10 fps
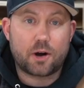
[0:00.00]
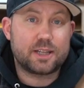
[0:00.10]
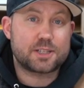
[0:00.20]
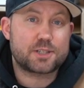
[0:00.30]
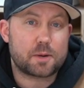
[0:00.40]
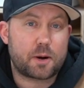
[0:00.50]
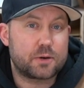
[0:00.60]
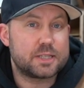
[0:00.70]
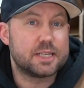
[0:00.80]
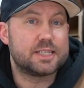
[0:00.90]
right, let's talk about
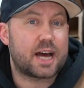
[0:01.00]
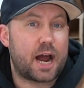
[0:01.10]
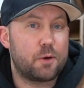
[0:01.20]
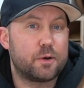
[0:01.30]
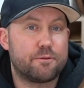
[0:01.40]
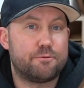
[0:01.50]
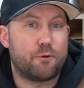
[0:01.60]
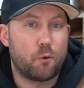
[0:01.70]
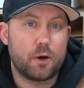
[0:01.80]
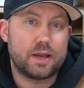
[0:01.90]
reasons I would
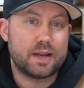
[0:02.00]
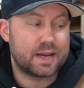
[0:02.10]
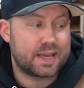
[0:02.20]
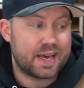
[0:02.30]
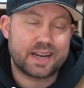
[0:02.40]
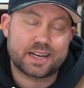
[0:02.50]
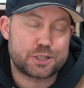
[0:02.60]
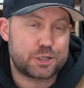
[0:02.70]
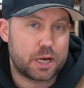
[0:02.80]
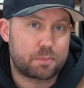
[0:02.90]
avoid getting a
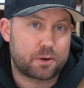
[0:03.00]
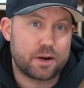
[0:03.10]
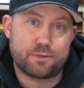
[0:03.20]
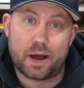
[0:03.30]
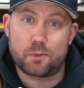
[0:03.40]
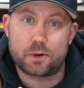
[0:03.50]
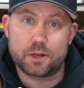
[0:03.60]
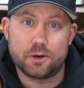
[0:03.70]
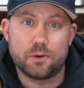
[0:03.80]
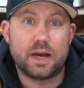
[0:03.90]
Shaper if I were
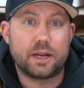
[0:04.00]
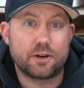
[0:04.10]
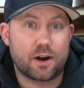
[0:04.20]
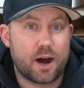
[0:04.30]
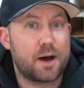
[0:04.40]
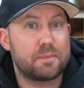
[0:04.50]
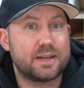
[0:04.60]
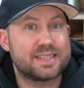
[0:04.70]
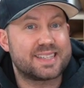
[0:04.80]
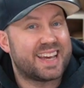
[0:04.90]
you and you're a
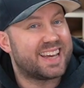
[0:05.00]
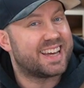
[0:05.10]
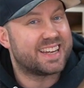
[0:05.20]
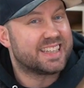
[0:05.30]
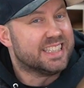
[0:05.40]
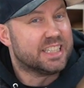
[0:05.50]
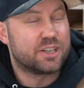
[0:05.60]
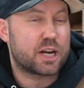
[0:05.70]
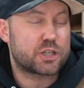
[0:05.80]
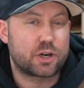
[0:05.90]
hobbyist and you're
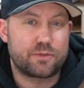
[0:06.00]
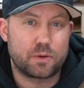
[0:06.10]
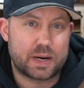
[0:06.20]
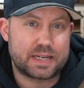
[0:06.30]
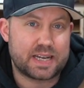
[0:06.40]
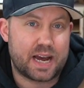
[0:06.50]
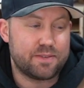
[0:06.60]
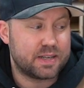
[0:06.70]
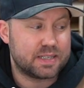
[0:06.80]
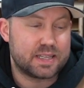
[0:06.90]
not sure if you want to dive
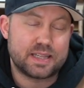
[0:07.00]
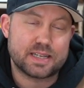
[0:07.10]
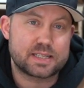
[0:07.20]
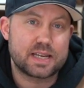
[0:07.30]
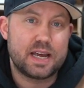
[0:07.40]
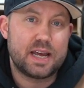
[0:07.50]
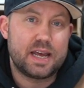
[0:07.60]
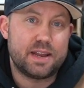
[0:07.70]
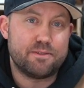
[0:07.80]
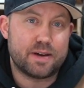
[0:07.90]
into this
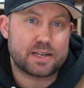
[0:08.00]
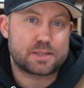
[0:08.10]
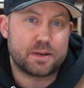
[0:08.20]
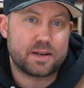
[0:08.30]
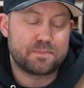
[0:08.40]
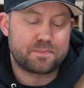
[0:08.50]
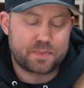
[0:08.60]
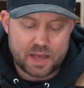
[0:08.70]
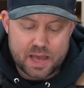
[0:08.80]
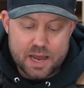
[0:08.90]
investment.
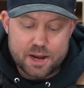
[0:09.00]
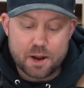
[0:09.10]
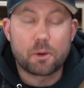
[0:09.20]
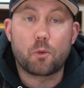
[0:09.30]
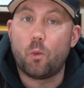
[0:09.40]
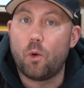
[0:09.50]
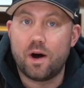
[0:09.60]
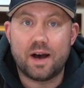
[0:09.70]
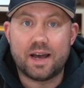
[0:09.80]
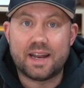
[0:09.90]
Number
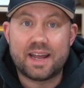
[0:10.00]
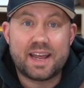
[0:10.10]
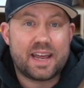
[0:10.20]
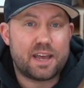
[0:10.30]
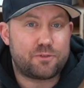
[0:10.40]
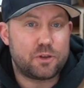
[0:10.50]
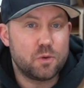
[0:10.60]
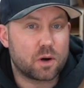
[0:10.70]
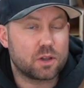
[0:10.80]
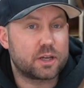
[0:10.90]
1, if
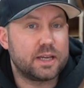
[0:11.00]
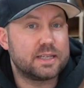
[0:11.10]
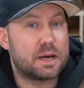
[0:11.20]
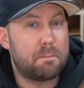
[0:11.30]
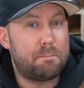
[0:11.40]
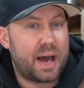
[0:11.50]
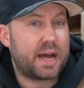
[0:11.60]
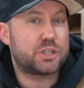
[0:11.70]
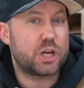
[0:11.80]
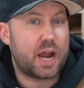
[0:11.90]
you are looking to
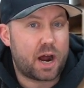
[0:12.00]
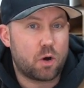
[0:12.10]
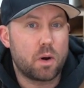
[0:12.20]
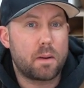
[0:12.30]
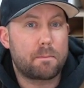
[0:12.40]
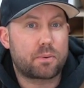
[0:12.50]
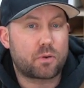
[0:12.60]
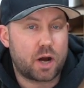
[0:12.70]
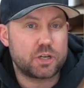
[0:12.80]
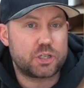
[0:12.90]
batch out
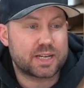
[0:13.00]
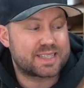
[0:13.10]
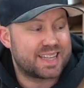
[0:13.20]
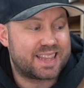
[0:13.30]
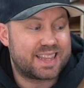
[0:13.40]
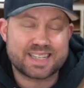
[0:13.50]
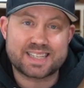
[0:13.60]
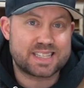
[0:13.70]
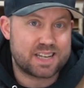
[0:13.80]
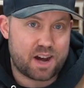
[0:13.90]
projects, this
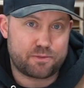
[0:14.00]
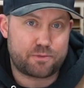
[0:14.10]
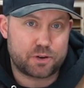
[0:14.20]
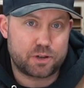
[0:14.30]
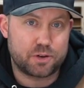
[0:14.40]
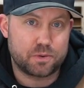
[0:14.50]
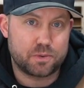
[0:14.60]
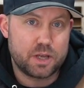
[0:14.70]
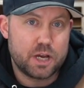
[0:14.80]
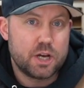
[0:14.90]
is not for you.
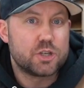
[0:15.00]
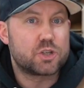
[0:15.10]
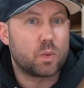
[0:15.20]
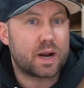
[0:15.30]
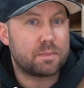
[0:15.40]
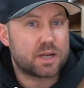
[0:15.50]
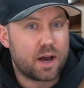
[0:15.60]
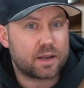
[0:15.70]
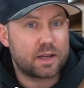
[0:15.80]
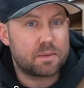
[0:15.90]
So what I'm
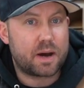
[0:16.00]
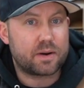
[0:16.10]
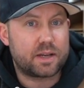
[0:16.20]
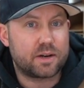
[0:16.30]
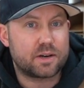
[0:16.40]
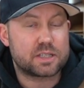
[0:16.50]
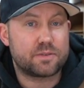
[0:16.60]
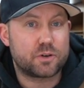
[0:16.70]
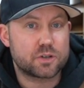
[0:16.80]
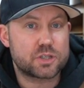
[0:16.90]
talking about here is
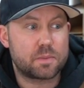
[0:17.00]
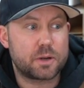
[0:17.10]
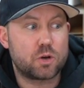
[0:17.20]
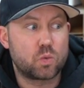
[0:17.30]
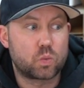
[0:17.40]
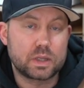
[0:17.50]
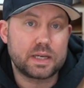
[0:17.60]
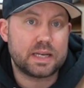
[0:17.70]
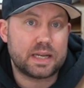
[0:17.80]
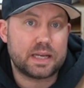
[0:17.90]
if you're someone who
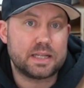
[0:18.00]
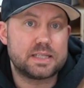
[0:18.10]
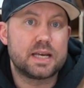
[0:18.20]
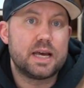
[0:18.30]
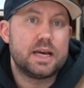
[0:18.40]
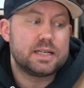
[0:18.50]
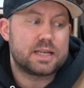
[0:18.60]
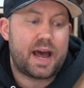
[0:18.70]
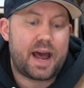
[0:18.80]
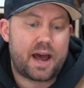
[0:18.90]
really needs
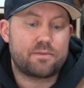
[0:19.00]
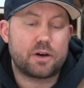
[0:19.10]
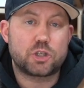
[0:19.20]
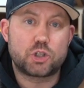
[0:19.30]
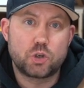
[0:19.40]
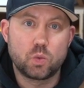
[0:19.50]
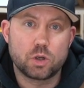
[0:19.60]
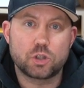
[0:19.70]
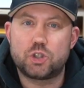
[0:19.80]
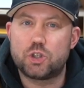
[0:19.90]
to have a
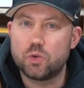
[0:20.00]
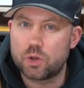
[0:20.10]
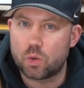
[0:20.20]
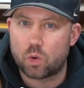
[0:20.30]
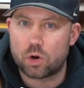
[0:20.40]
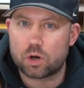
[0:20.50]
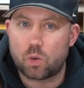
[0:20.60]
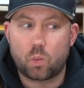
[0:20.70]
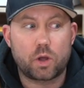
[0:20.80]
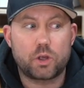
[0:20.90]
tool do the work
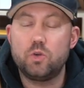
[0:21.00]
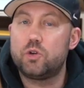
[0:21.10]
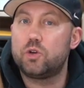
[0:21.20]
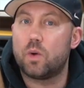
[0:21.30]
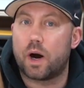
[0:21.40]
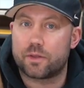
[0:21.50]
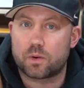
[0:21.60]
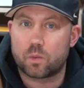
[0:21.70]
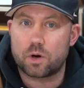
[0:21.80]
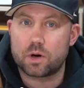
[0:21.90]
while you do other
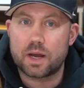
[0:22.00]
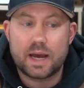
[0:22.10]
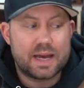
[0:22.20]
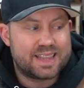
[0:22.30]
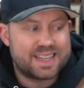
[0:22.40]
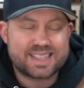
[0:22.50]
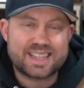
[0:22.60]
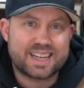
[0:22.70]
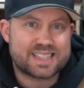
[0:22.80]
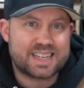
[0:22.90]
work, this
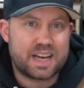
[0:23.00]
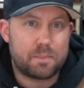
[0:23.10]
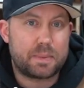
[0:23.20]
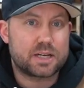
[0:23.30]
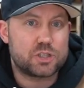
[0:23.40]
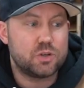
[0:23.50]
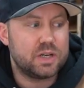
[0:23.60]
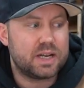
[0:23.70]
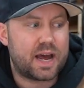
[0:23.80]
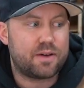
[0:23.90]
thing isn't it, because you
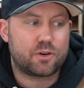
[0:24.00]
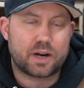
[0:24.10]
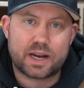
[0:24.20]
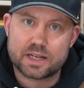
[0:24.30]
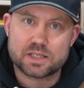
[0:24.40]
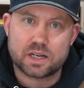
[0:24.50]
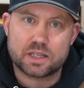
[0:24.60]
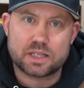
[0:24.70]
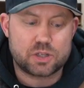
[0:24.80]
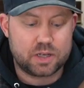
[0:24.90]
need to have your hands on
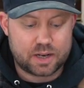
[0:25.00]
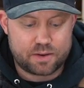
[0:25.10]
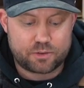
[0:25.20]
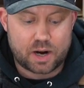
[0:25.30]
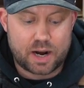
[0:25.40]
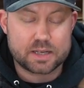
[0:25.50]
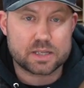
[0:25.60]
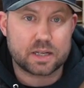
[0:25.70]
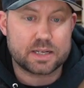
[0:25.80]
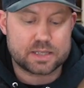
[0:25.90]
this, you need to have your eyes
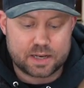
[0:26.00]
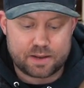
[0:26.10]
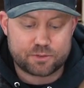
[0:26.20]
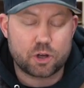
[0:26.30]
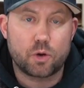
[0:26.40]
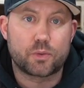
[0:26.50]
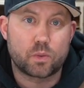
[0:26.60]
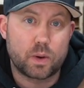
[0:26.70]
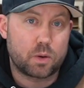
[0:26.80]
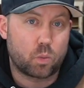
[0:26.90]
on this, and you have to go
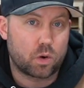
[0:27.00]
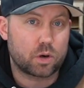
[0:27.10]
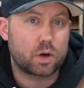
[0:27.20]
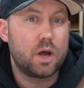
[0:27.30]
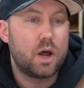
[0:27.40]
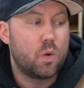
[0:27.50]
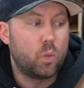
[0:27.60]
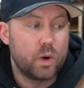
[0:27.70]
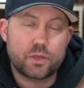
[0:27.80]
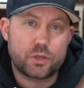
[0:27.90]
through and work
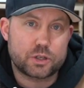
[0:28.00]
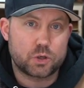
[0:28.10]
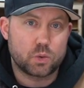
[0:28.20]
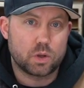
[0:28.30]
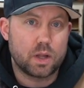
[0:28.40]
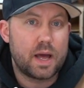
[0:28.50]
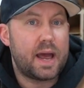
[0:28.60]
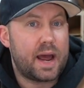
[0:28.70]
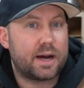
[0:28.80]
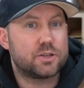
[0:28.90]
with the tool
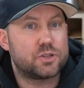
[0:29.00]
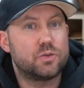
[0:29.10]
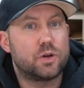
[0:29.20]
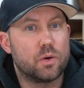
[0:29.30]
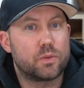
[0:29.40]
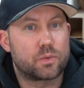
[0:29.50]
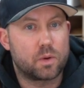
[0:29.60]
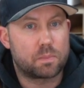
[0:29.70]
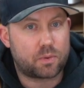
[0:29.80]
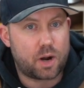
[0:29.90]
as you go through
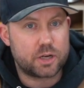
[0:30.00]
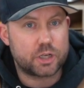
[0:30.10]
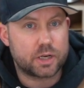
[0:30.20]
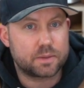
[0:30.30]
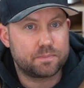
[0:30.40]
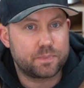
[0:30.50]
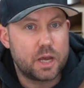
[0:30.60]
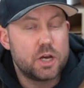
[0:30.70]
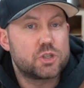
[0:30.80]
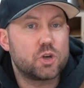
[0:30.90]
a project.
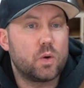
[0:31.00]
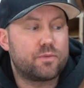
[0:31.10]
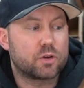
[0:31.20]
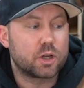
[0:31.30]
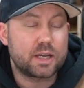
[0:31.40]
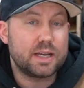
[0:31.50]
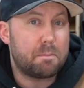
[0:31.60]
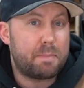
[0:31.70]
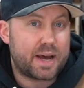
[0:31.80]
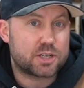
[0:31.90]
So if you're looking to
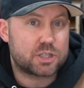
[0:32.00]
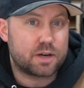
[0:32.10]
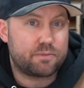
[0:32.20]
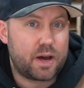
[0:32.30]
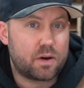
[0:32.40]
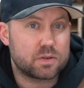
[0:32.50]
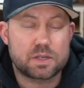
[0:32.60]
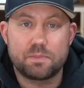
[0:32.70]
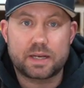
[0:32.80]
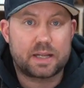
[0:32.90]
batch stuff out,
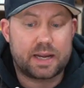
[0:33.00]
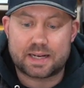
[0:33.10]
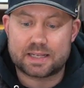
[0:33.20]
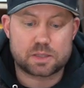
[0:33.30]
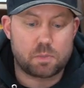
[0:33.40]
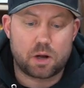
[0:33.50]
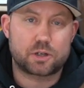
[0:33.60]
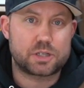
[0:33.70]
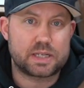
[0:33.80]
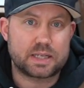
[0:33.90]
something like a
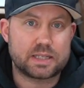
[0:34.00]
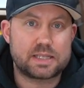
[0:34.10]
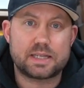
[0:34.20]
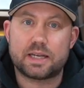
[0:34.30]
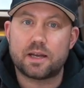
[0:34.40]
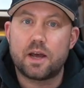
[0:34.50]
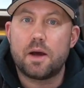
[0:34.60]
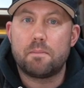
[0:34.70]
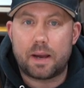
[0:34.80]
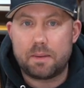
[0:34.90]
smaller CNC
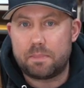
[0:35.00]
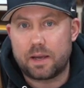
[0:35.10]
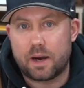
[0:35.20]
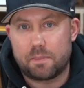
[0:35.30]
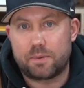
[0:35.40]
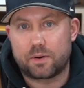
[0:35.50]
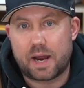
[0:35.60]
might be up your